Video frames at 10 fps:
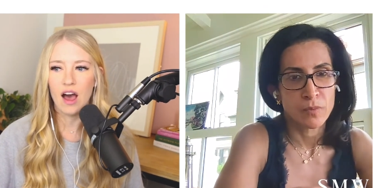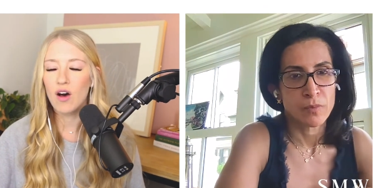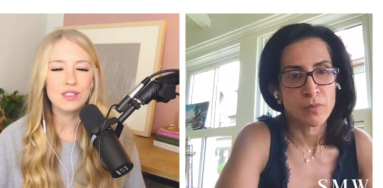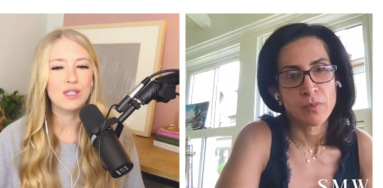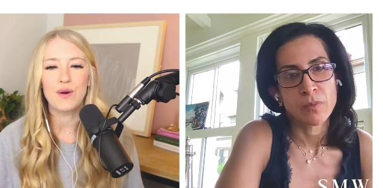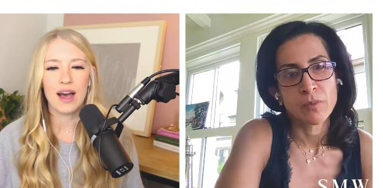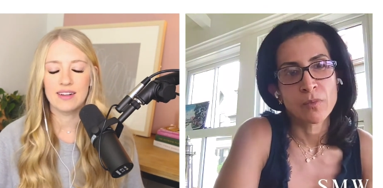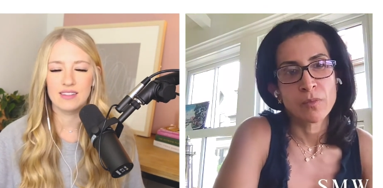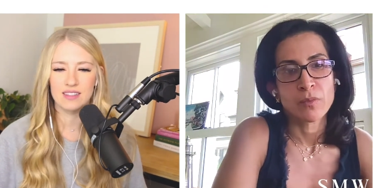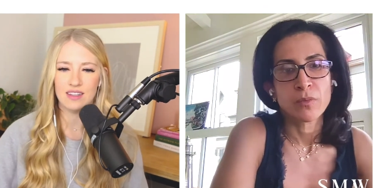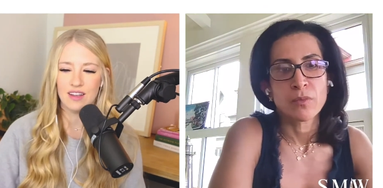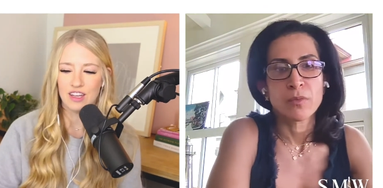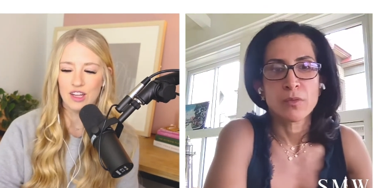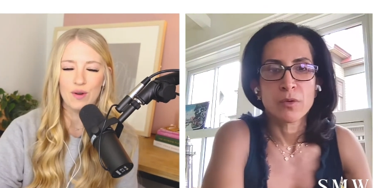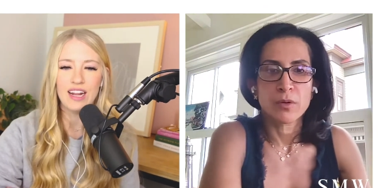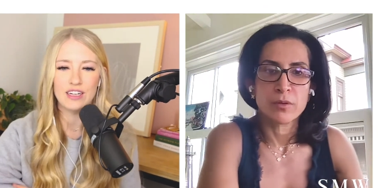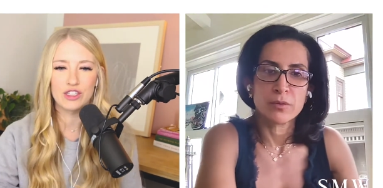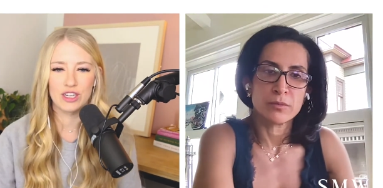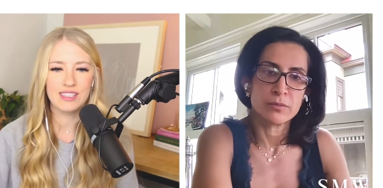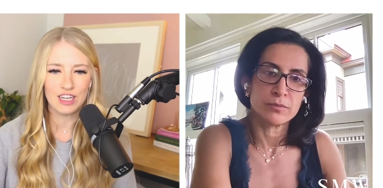Speaker 1: also has you know an
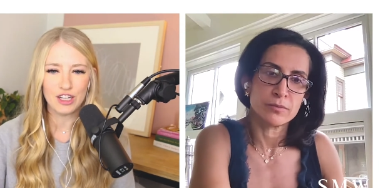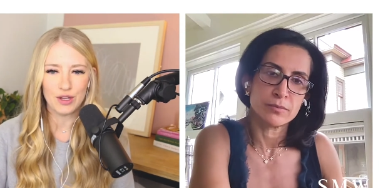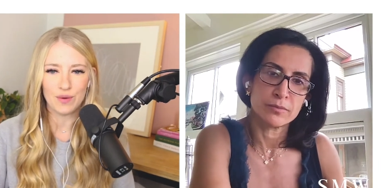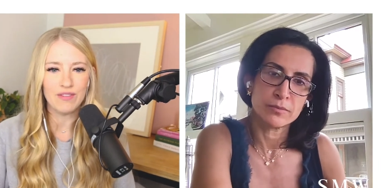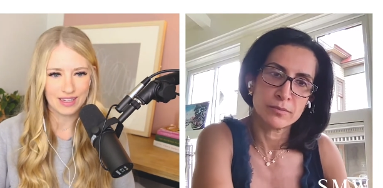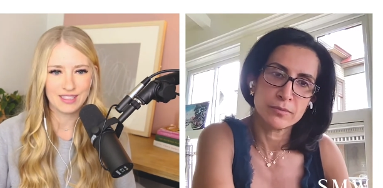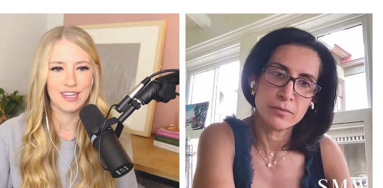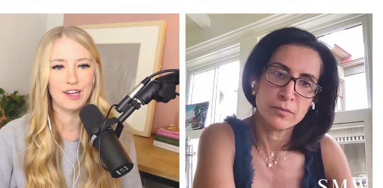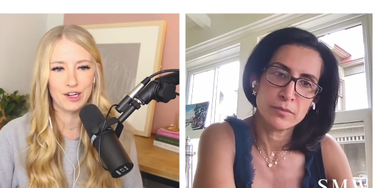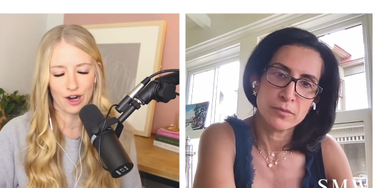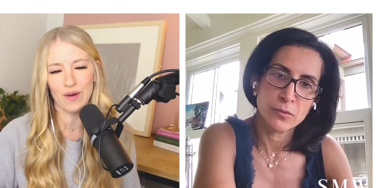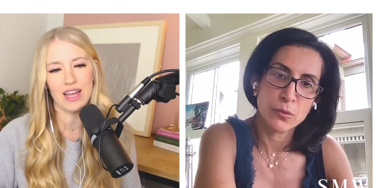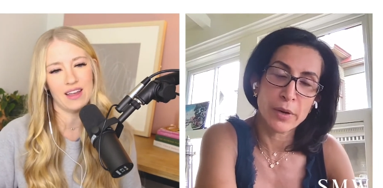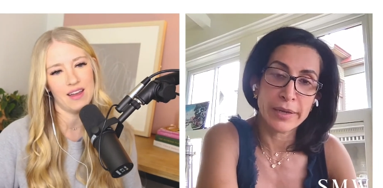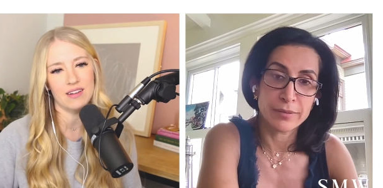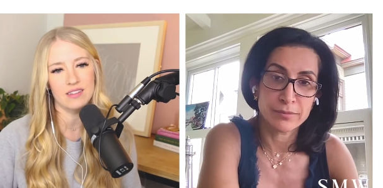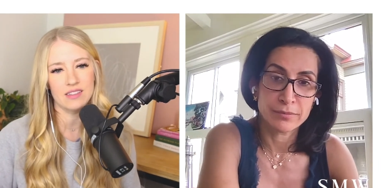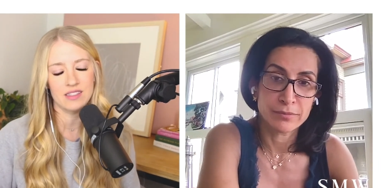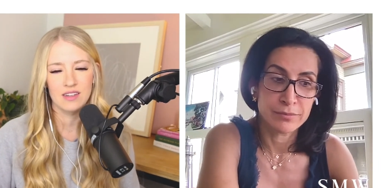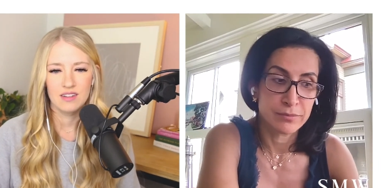interest in you advancing and growing right.
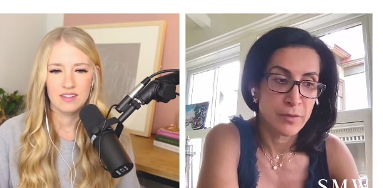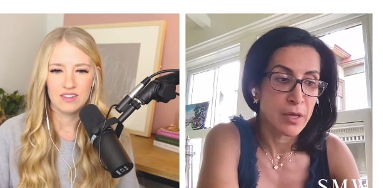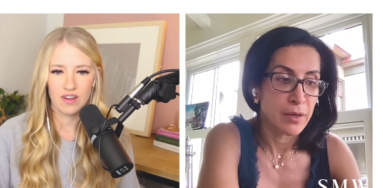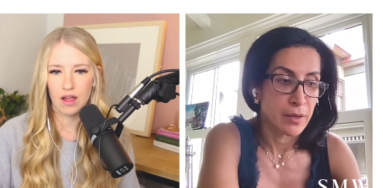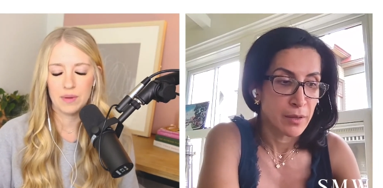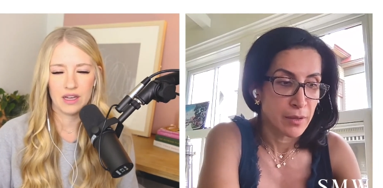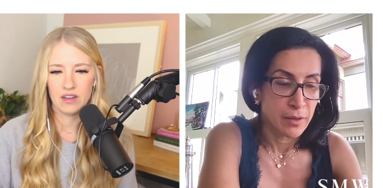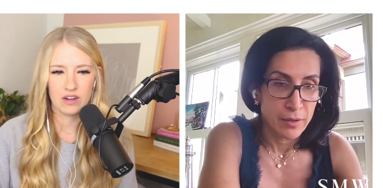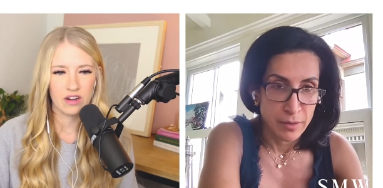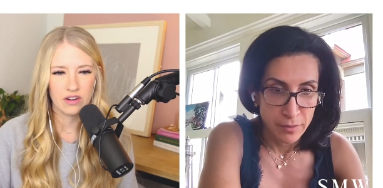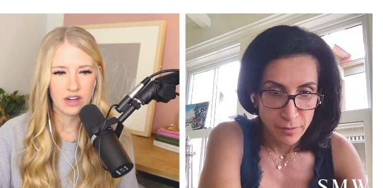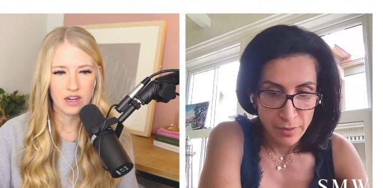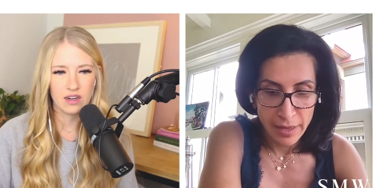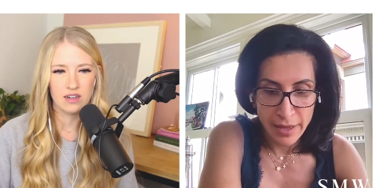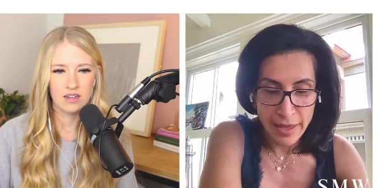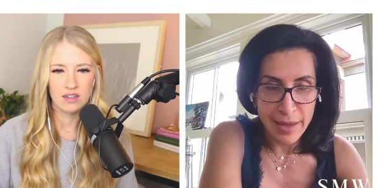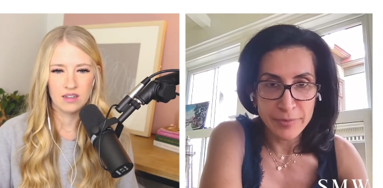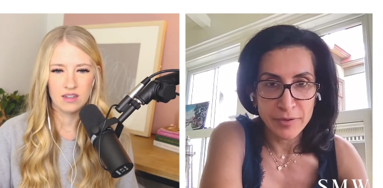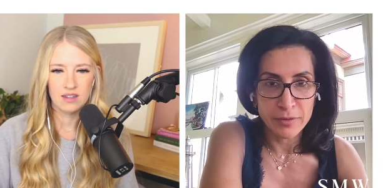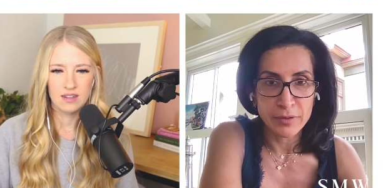and developing in your career
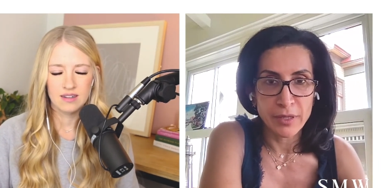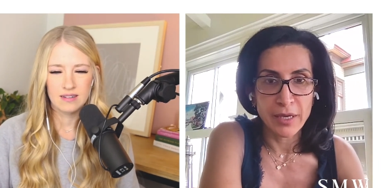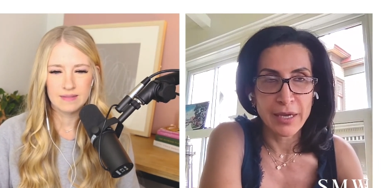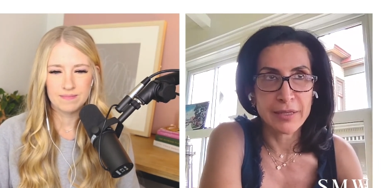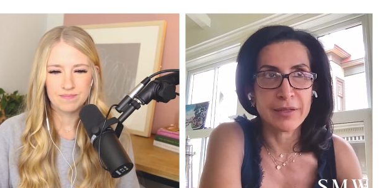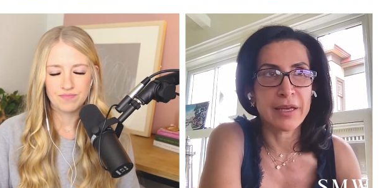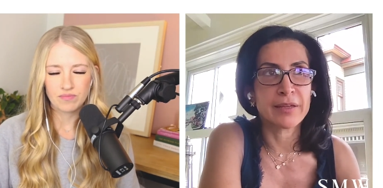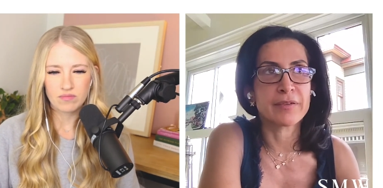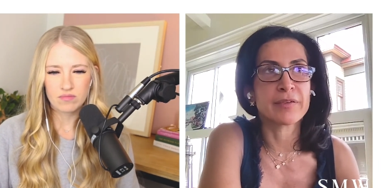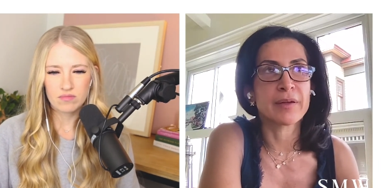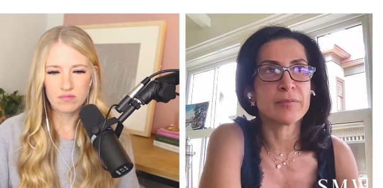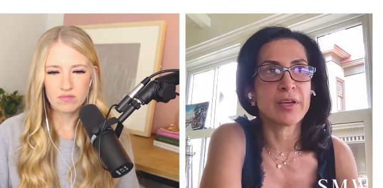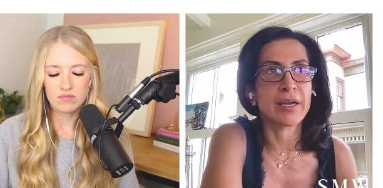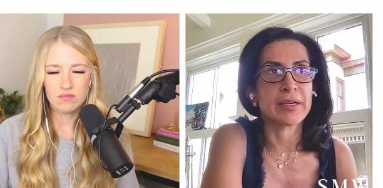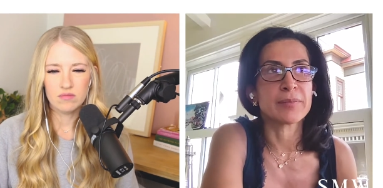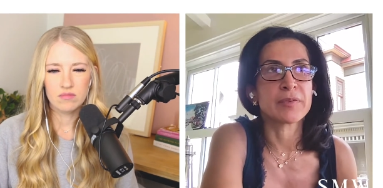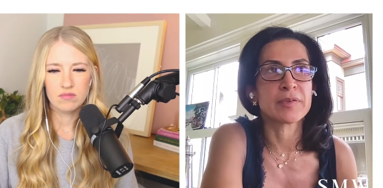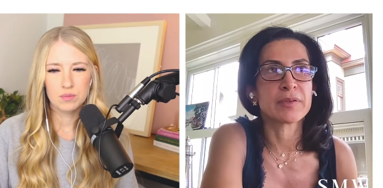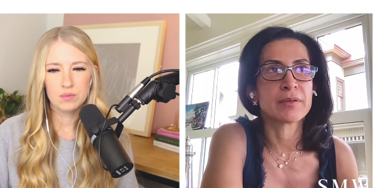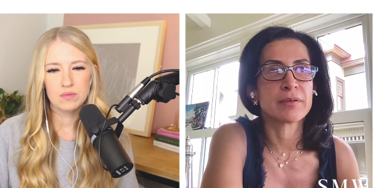
Speaker 2: absolutely and and
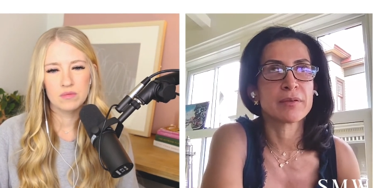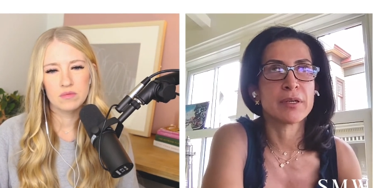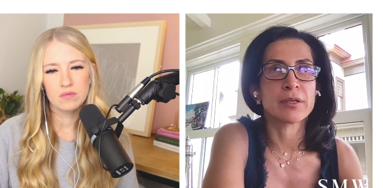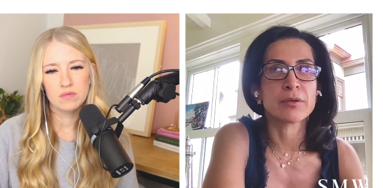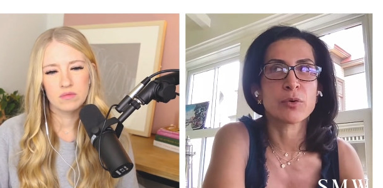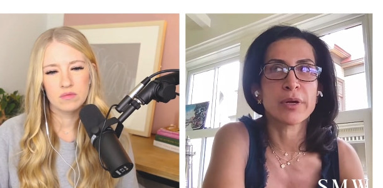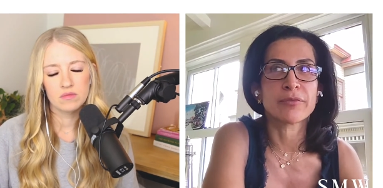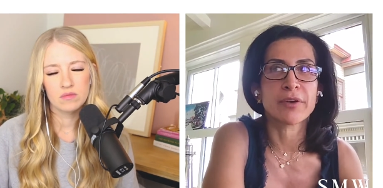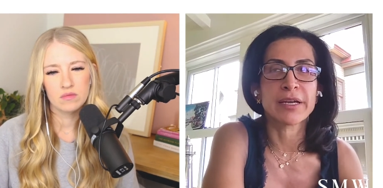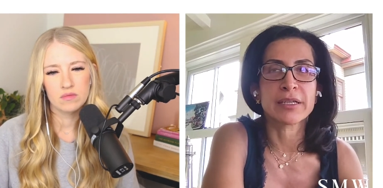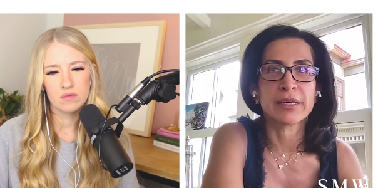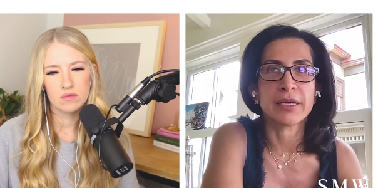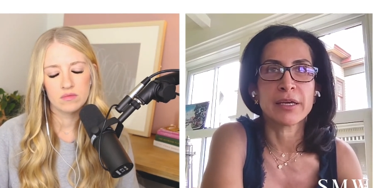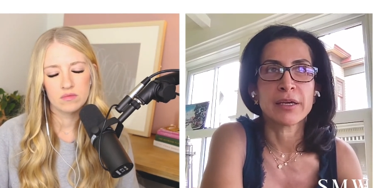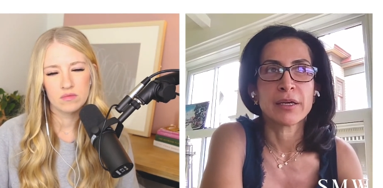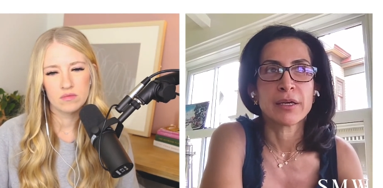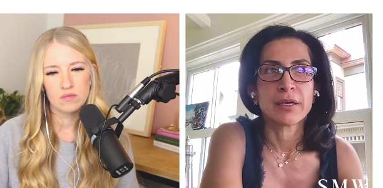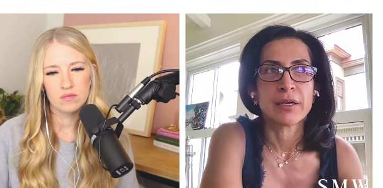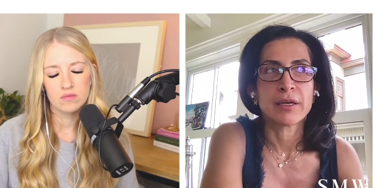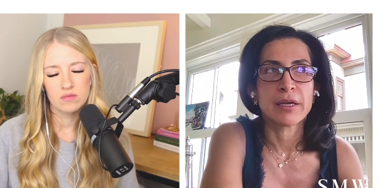sometimes you know quite frankly
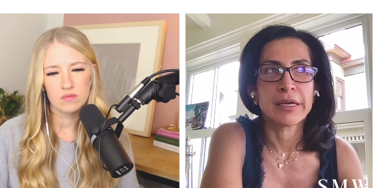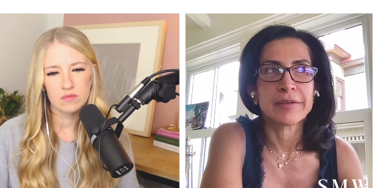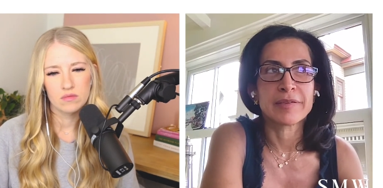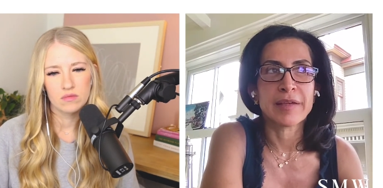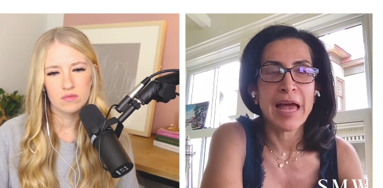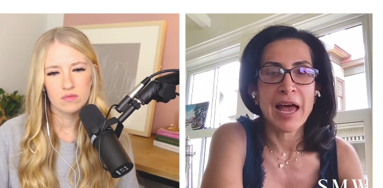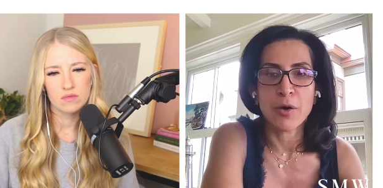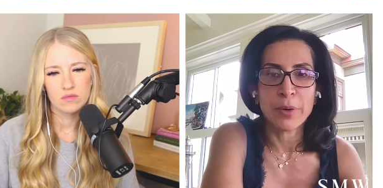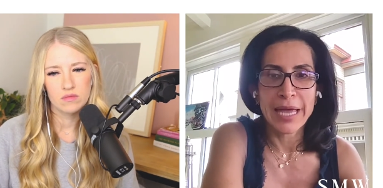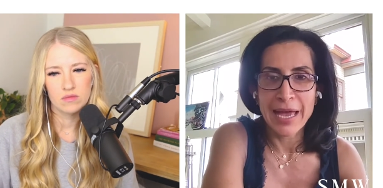it's how we